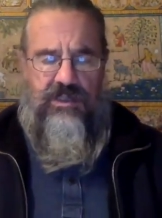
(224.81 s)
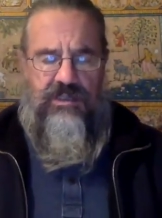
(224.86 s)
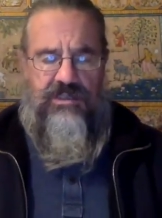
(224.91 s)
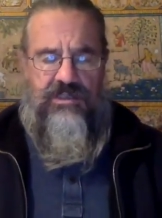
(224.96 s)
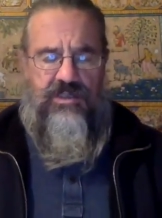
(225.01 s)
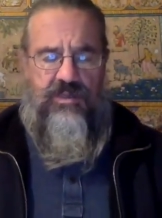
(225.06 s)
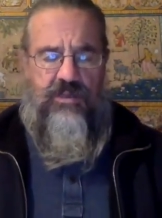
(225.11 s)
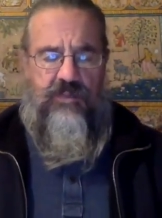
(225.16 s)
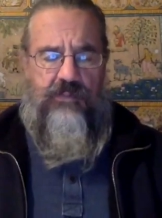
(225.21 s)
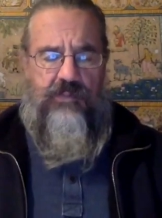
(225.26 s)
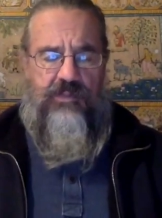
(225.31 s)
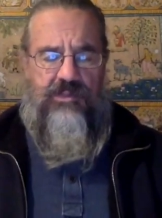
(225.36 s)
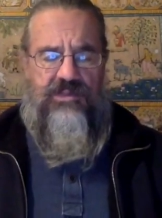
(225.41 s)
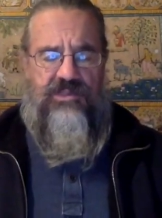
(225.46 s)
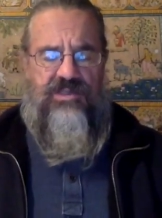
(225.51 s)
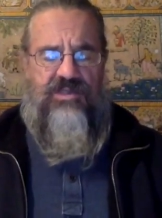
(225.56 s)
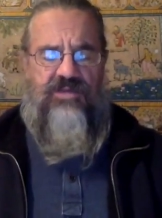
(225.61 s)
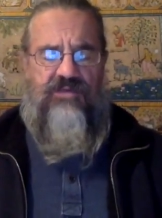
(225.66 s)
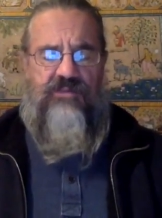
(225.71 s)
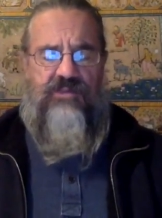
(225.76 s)
So a
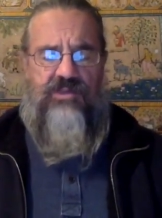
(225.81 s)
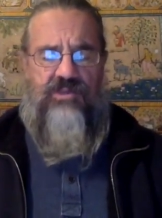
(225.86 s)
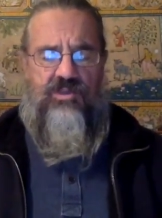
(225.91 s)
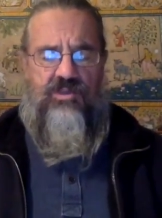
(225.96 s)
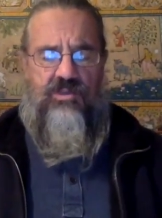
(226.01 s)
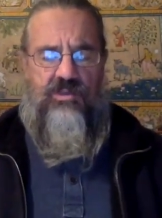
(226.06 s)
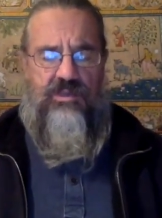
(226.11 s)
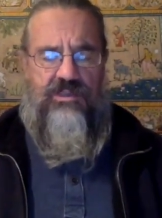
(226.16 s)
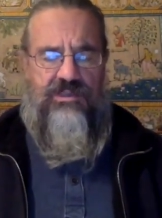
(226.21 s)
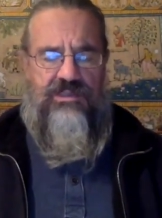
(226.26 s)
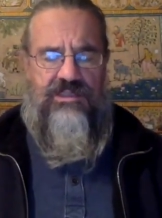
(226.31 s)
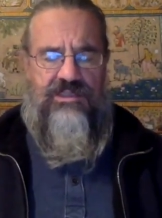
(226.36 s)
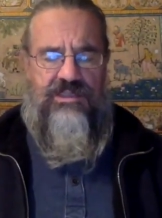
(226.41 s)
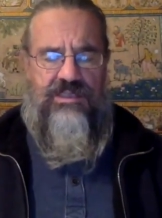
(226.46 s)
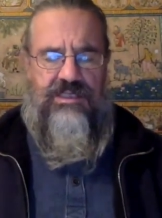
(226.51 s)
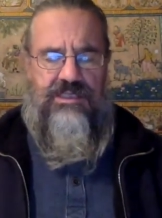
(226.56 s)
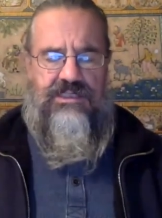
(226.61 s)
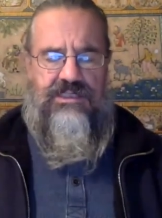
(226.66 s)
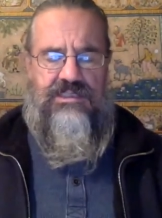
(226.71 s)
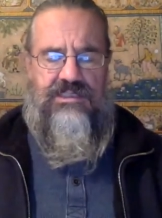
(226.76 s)
person of mature
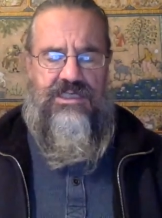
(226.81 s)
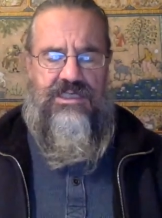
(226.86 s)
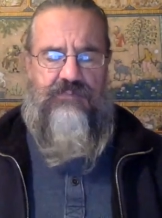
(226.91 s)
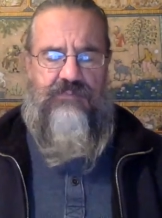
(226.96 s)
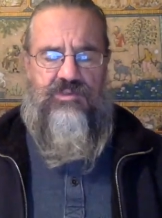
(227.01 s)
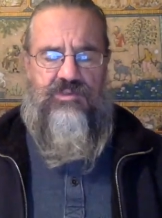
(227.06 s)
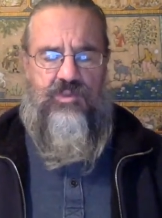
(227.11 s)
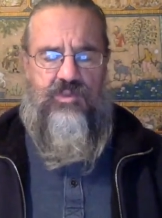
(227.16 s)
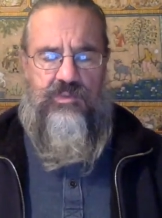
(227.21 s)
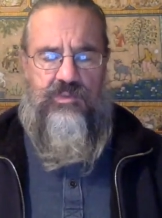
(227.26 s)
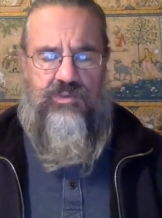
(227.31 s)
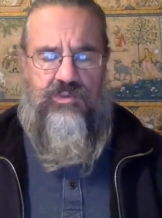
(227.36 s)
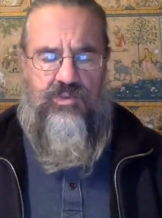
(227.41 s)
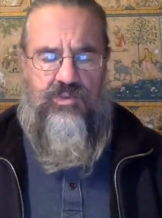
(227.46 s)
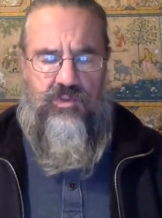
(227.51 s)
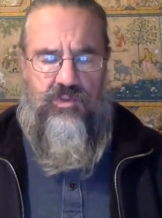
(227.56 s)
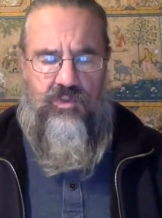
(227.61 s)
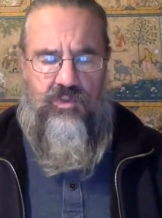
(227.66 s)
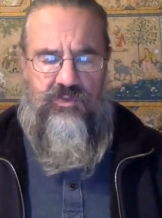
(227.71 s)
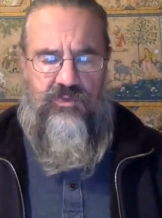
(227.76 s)
understanding is able to
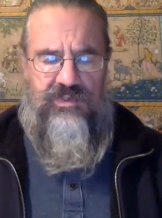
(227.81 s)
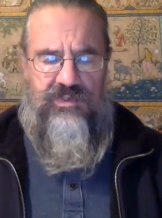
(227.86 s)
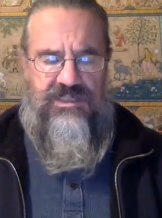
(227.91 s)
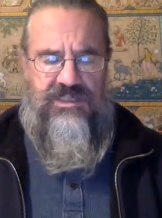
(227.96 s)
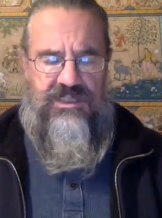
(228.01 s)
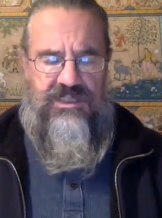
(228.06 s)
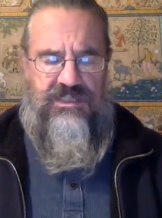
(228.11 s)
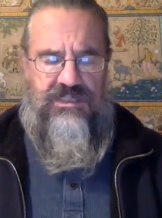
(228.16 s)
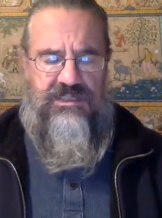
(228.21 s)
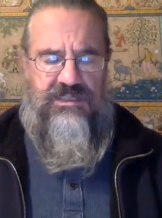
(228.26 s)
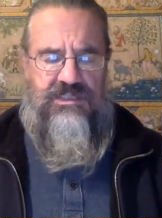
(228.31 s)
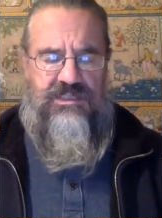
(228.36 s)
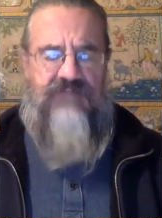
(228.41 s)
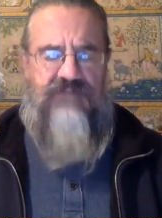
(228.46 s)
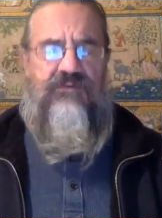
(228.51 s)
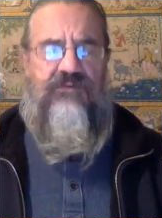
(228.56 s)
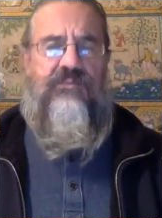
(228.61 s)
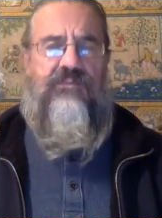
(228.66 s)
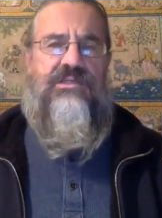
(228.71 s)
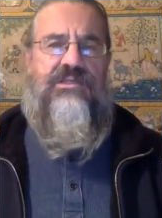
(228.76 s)
withdraw the
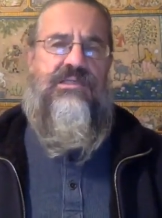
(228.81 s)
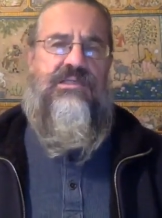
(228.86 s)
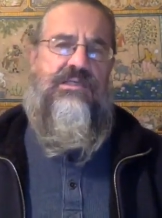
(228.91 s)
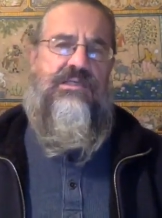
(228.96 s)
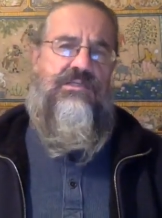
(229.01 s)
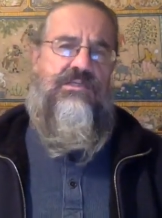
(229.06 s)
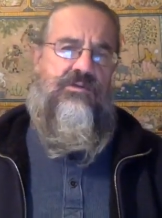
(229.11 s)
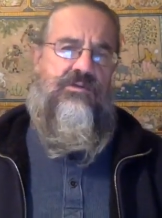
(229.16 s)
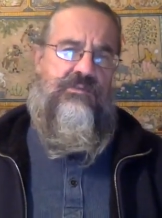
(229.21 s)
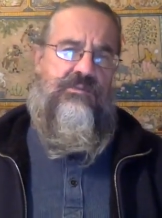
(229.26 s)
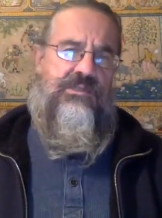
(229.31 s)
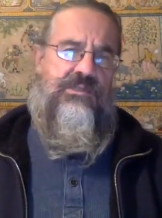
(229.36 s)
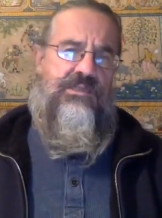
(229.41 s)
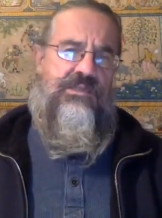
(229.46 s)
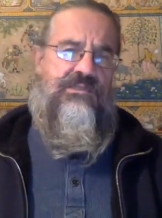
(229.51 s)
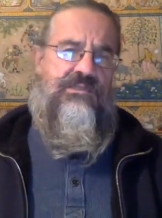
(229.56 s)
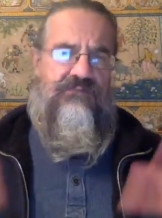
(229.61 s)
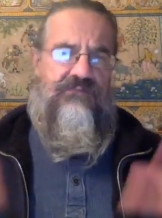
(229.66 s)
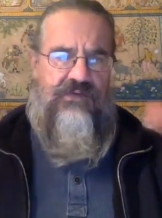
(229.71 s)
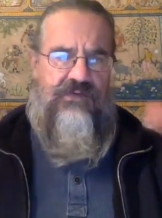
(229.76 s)
senses from the sense objects.